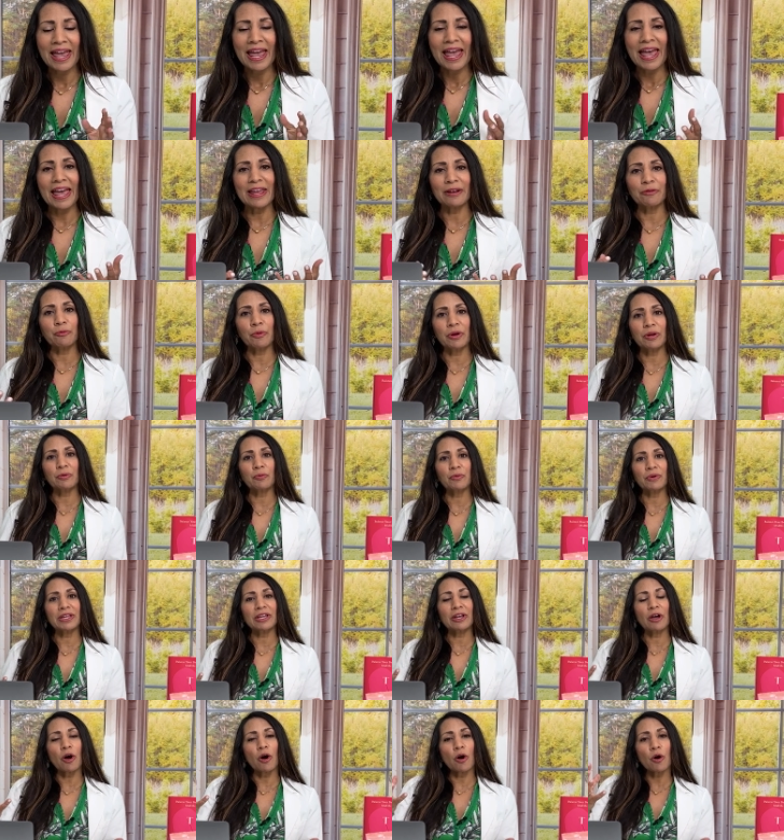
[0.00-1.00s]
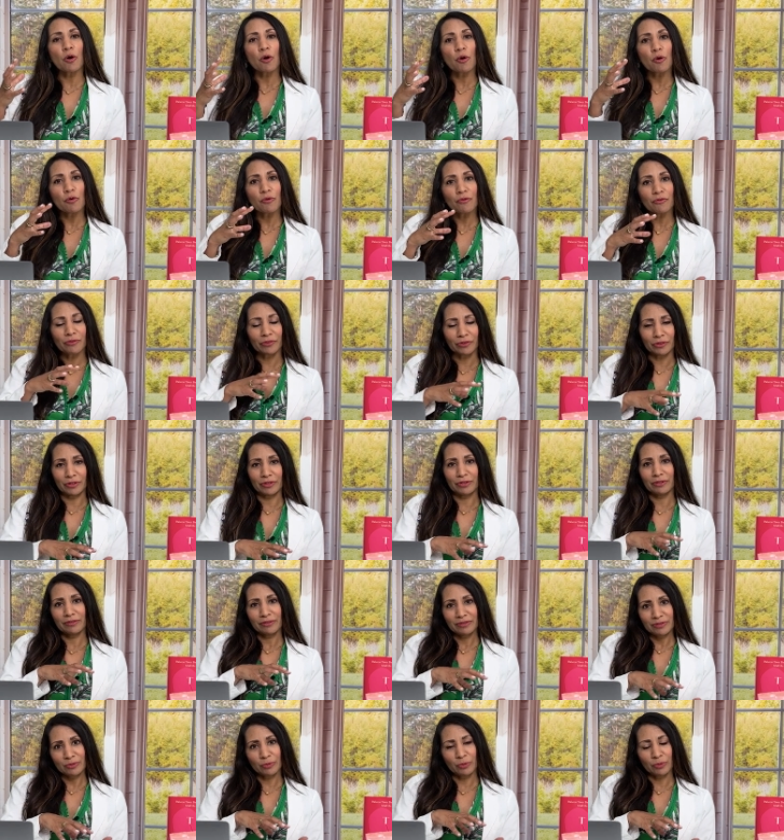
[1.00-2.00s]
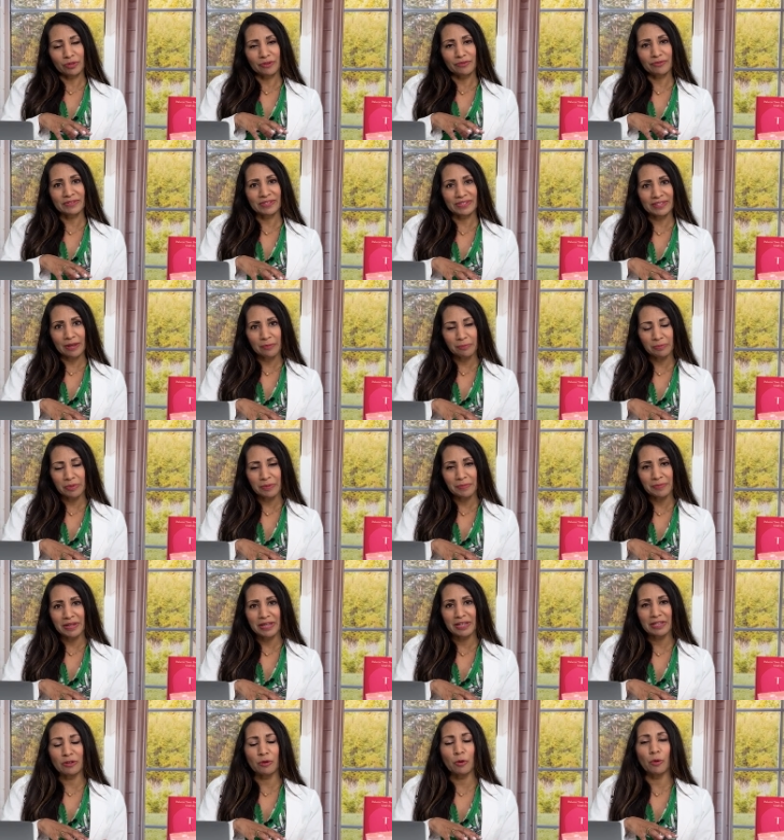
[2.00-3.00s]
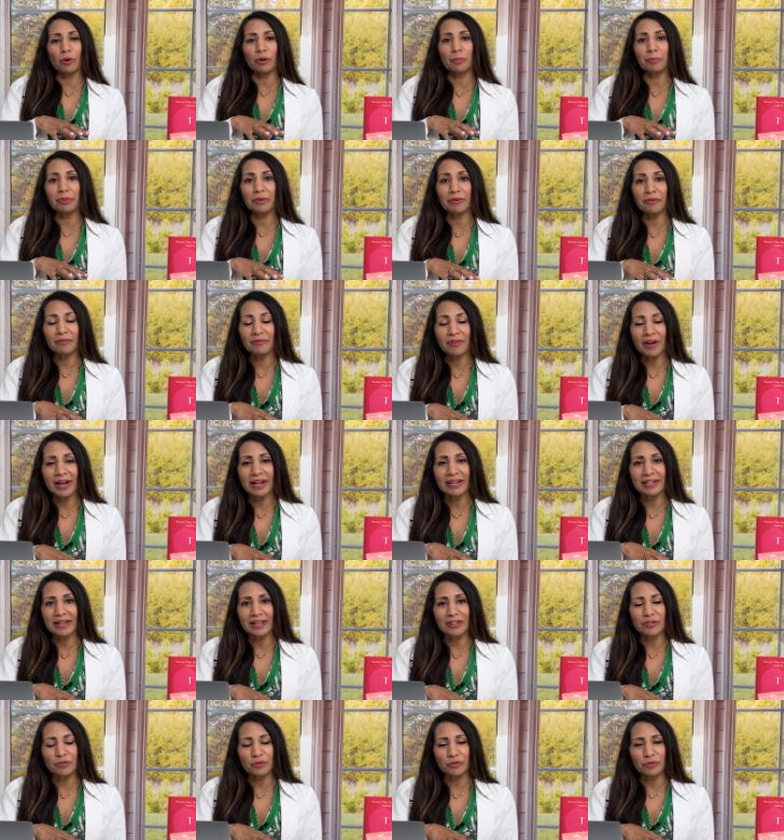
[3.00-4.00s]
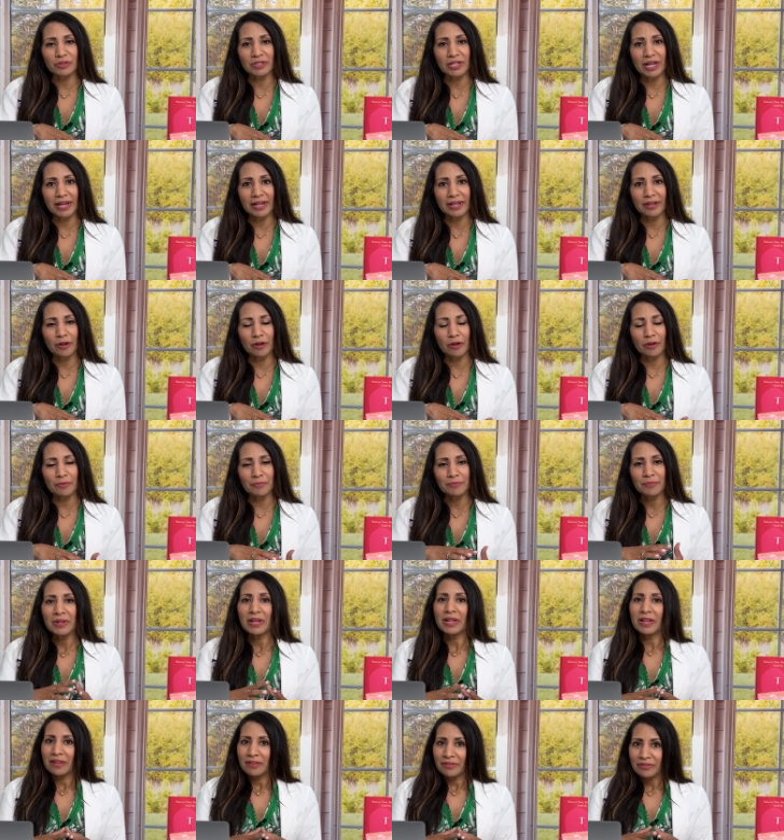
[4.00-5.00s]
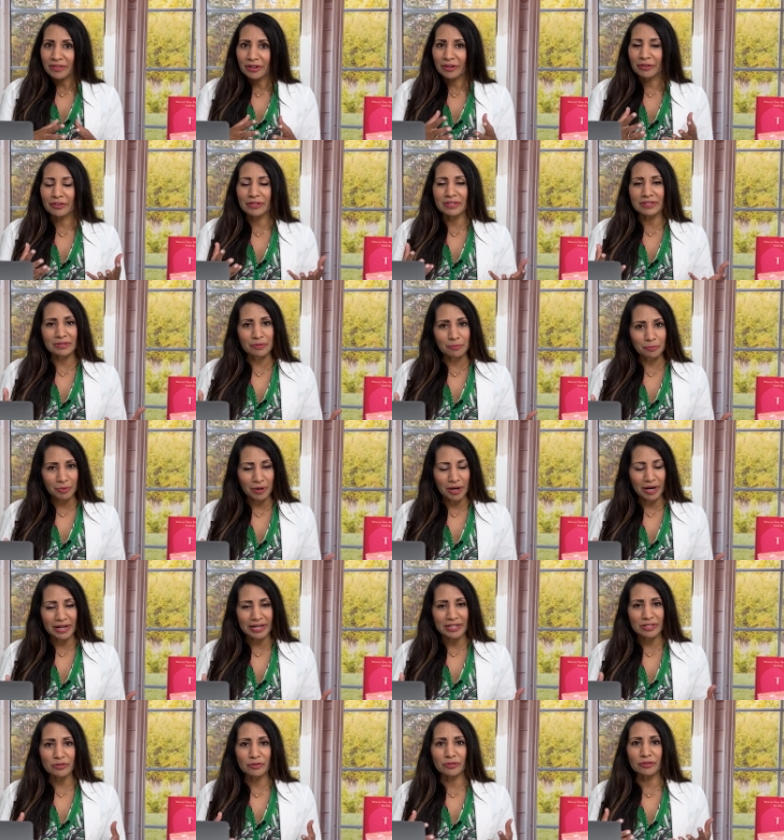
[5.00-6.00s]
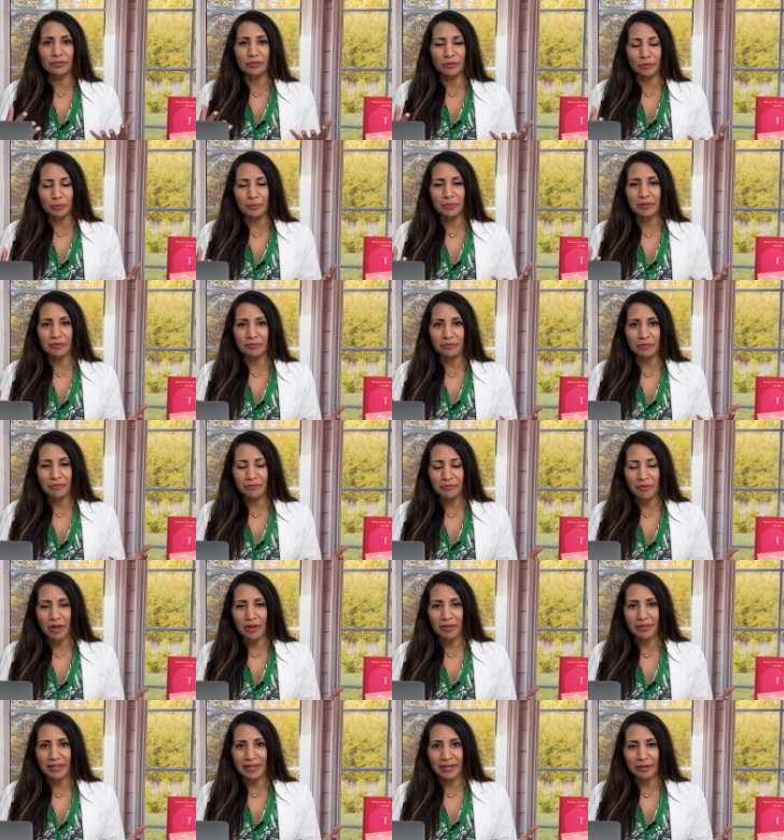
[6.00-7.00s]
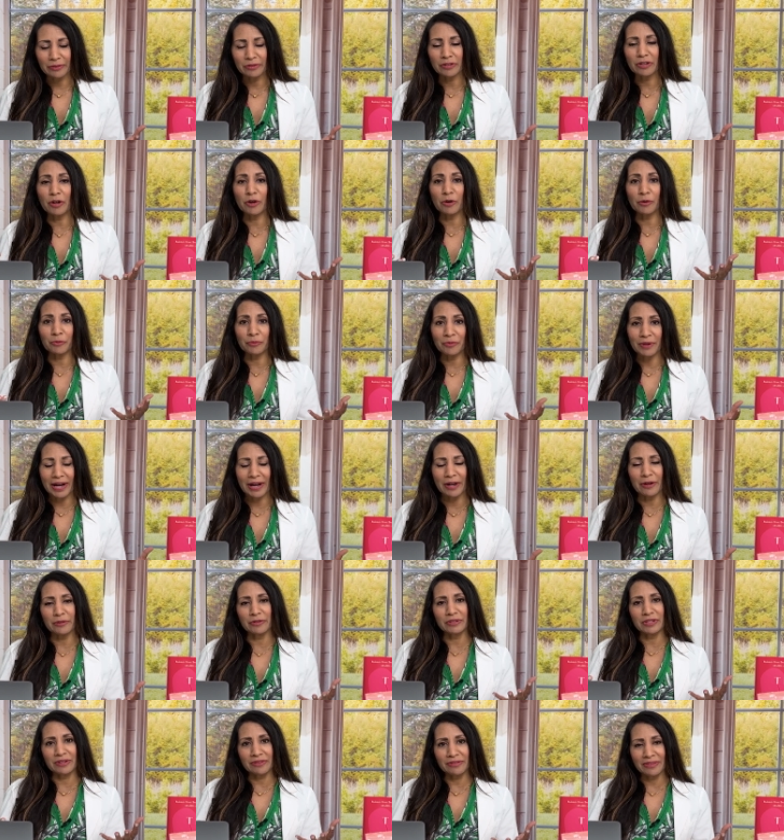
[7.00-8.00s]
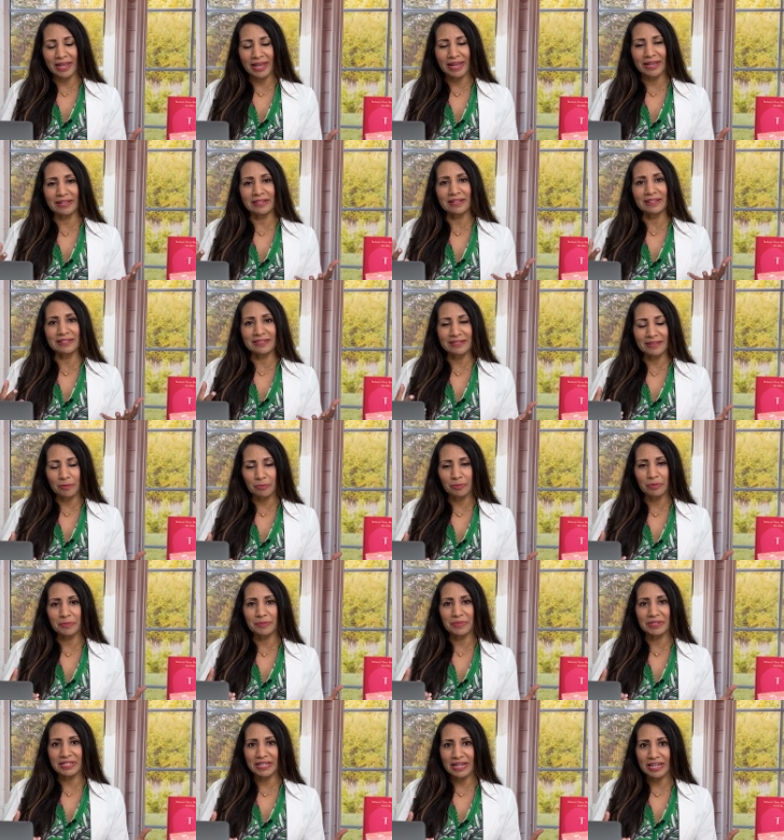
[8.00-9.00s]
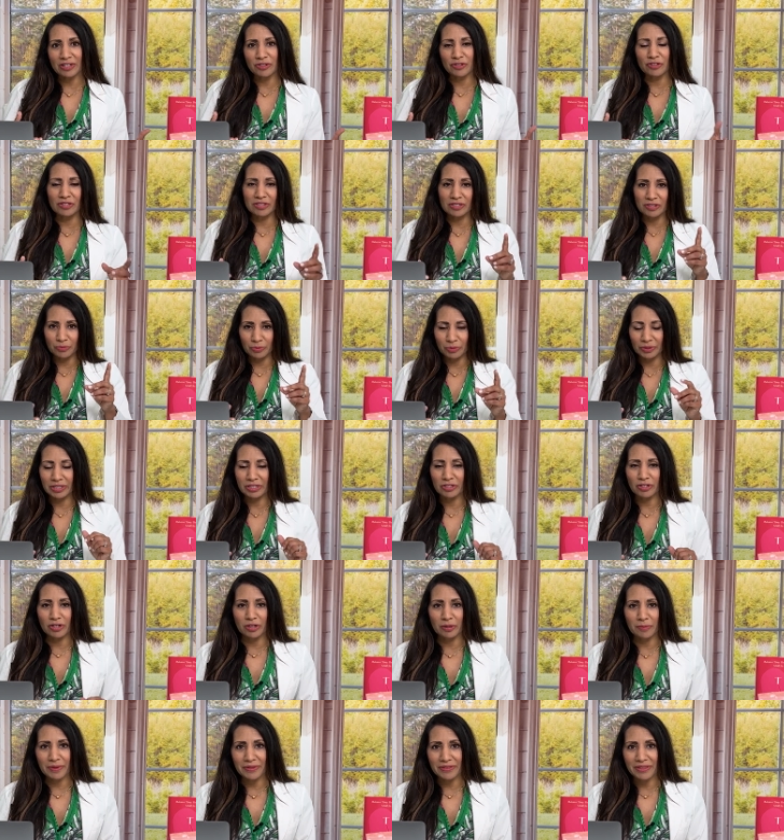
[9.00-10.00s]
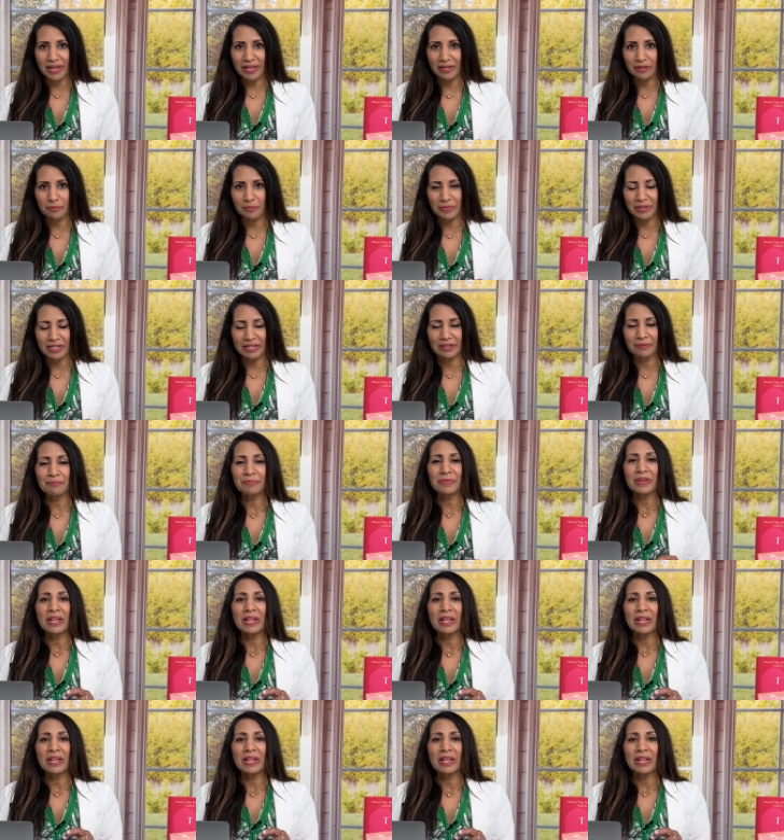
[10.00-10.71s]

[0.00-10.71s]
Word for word: And when we over sort of supplement or provide estradiol, there is a price or a little bit of a fallout around that supplementation. So, we're going to talk about that in a minute.